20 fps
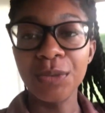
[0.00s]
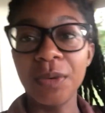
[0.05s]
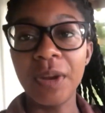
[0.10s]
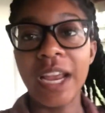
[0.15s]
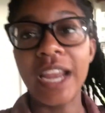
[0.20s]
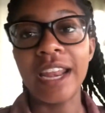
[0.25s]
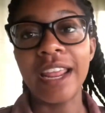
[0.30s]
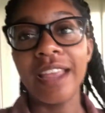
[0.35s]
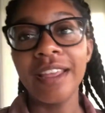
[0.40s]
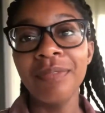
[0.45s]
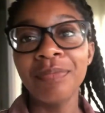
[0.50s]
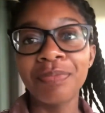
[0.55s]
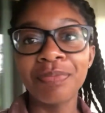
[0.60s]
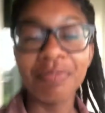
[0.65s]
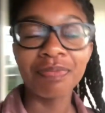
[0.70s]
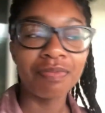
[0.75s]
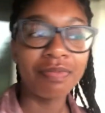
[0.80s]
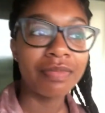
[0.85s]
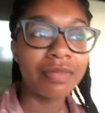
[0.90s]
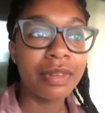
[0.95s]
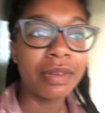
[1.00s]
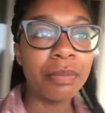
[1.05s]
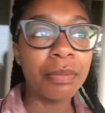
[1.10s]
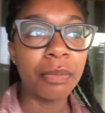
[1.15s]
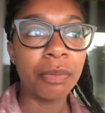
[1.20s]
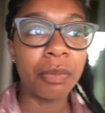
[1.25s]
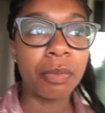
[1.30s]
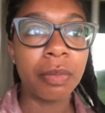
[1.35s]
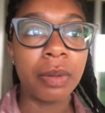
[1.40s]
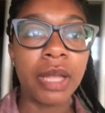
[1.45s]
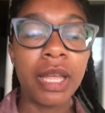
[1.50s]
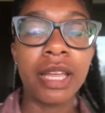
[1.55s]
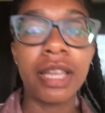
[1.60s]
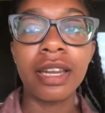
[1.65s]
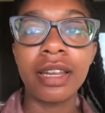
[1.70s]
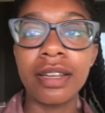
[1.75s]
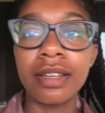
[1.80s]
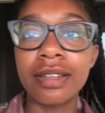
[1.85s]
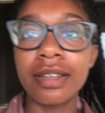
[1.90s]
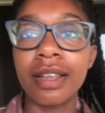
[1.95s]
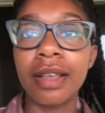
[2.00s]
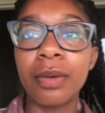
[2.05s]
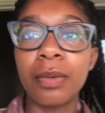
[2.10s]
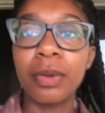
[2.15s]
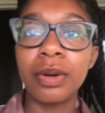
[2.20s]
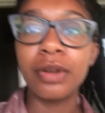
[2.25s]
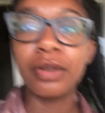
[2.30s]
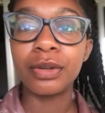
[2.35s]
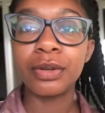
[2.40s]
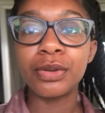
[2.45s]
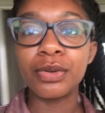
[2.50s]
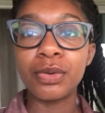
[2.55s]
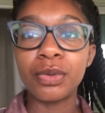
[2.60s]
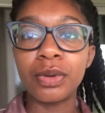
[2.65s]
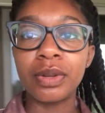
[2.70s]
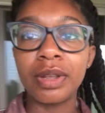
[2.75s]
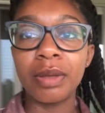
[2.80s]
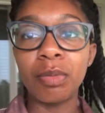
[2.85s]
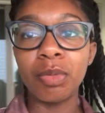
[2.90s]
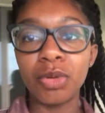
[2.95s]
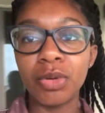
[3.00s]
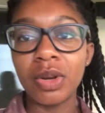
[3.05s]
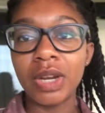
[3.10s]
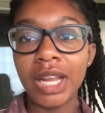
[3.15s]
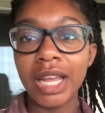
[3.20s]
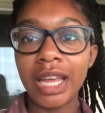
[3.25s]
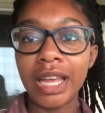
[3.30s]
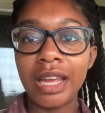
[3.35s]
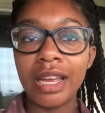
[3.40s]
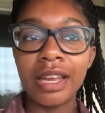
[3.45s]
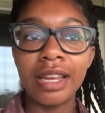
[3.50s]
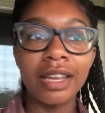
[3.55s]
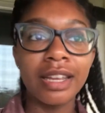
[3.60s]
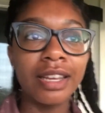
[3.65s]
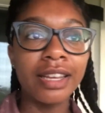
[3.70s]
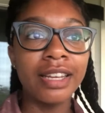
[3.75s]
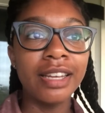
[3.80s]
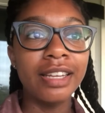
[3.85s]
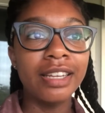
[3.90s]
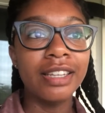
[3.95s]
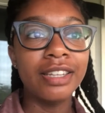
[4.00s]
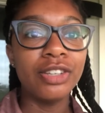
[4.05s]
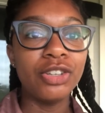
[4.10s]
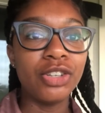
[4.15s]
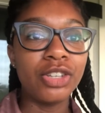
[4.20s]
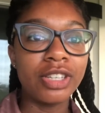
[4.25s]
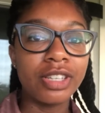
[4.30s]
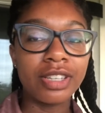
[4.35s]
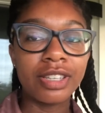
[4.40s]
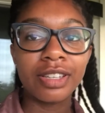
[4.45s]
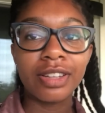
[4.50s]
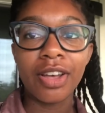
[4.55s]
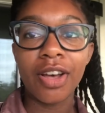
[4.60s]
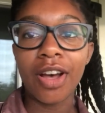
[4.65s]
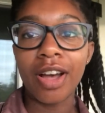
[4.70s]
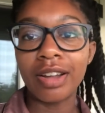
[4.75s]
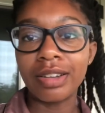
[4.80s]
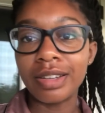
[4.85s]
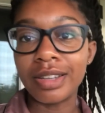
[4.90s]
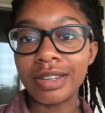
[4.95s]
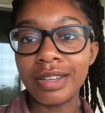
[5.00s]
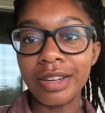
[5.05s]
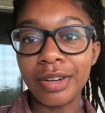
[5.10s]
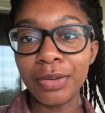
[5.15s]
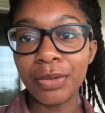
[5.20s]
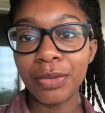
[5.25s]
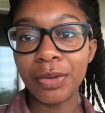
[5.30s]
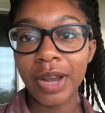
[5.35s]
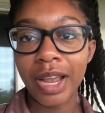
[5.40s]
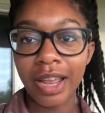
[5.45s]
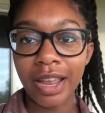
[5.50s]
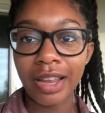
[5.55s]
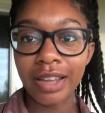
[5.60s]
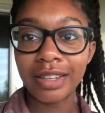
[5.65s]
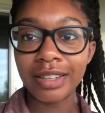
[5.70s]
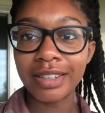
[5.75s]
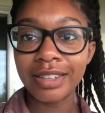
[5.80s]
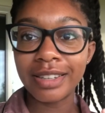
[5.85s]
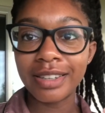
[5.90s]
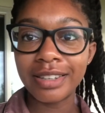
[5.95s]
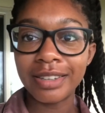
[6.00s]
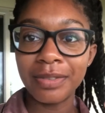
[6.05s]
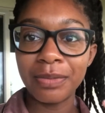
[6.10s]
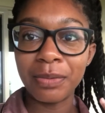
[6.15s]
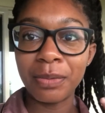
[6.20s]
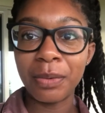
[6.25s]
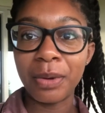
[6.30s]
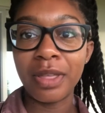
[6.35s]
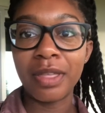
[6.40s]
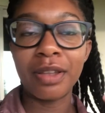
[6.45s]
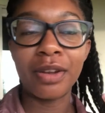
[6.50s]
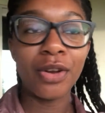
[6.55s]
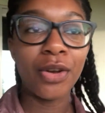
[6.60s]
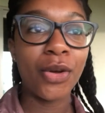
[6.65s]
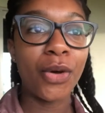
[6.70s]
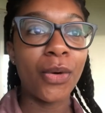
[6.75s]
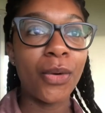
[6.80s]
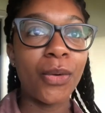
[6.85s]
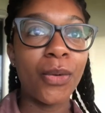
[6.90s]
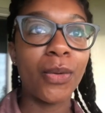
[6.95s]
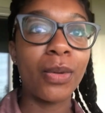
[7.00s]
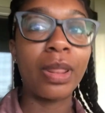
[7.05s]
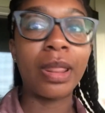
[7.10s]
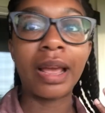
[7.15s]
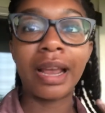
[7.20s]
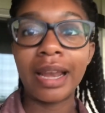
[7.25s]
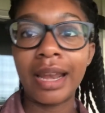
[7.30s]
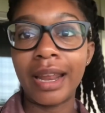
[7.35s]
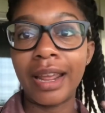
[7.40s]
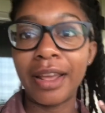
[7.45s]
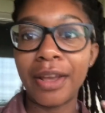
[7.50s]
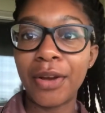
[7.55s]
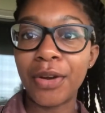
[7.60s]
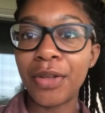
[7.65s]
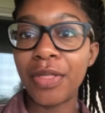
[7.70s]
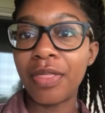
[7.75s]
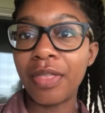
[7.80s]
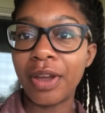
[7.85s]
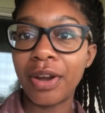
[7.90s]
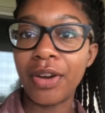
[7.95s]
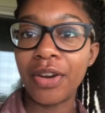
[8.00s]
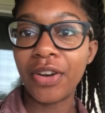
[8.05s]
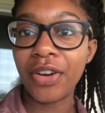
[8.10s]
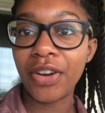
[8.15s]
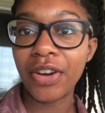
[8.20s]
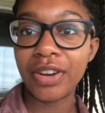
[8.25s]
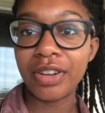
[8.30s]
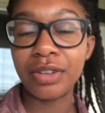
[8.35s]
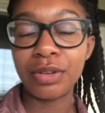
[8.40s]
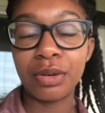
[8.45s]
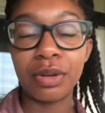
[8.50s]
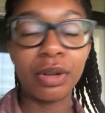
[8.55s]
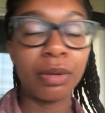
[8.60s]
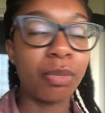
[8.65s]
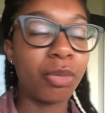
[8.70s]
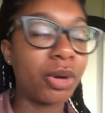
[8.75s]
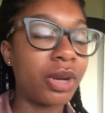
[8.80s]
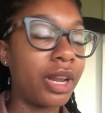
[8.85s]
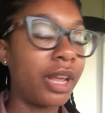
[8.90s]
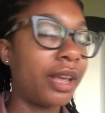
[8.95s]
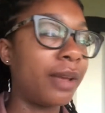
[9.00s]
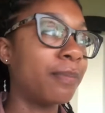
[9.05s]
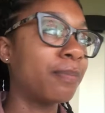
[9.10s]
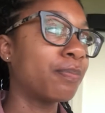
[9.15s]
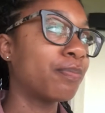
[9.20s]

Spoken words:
raining, but it's like one of those really pretty, just constant rains with no lightning or thunder. It's really pretty.